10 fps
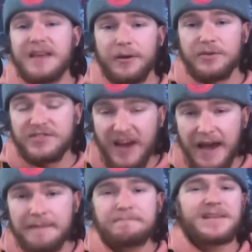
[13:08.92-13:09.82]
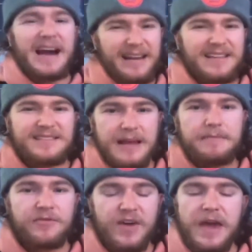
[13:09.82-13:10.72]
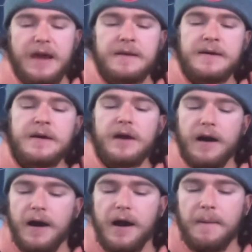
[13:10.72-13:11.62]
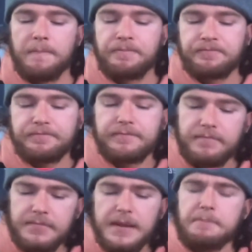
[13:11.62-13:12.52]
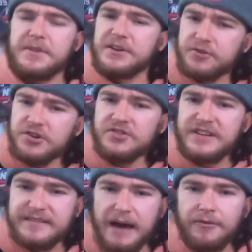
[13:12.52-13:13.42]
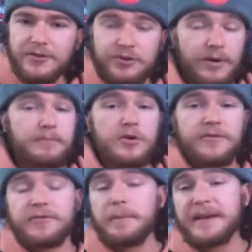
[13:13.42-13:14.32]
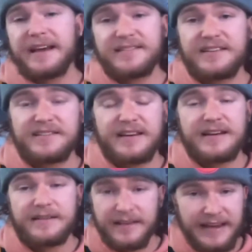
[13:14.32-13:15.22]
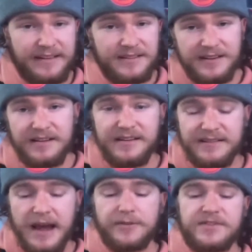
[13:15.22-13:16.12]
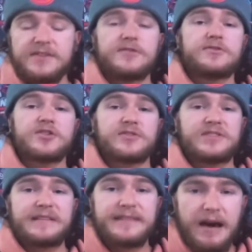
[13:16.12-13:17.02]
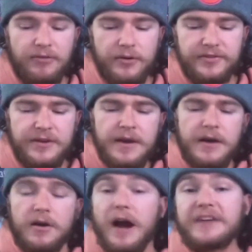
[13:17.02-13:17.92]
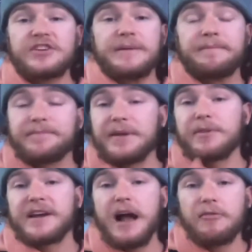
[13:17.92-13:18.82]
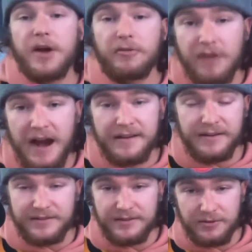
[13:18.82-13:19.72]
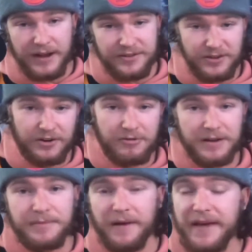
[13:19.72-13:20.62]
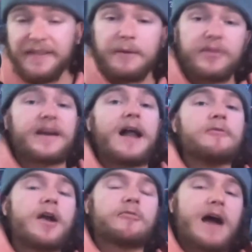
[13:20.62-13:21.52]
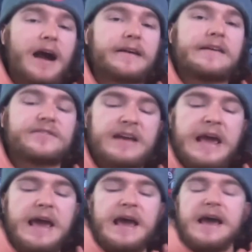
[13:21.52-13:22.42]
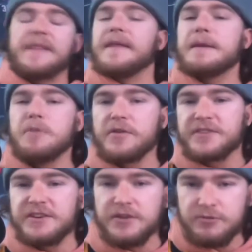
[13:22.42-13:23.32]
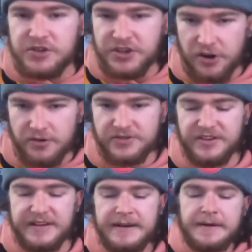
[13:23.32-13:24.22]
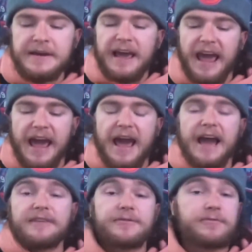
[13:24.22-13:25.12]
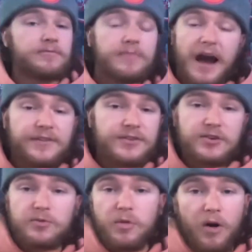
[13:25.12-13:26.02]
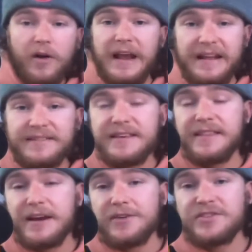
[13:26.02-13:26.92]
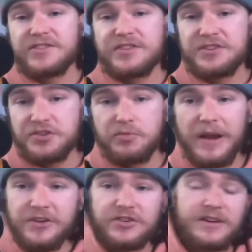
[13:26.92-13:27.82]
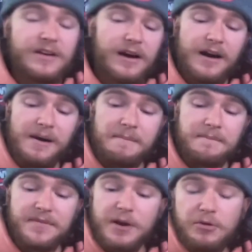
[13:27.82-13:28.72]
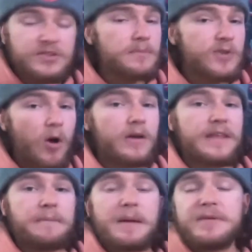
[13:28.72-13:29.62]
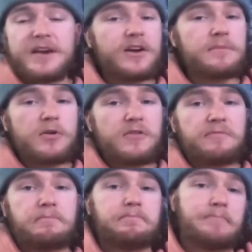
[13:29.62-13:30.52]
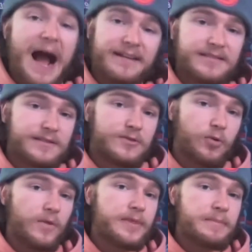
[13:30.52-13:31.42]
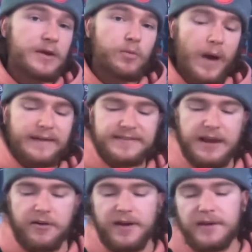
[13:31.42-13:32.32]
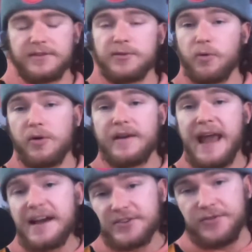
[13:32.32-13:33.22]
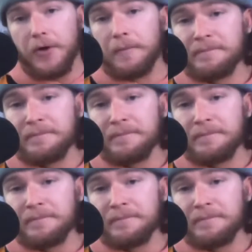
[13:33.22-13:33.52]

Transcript: jose kind of the same vein um, but the New Jersey Devils, who had moved from Kansas City, the Kansas City Scouts, to the New Jersey Devils, are actually, they were the Colorado Rockies. You guys are going to correct me on that. They were the Colorado Rockies, and then they moved to New Jersey. And not too long into their situation, um, there was some talk that maybe they could move back toward the Midwest area, toward Nashville.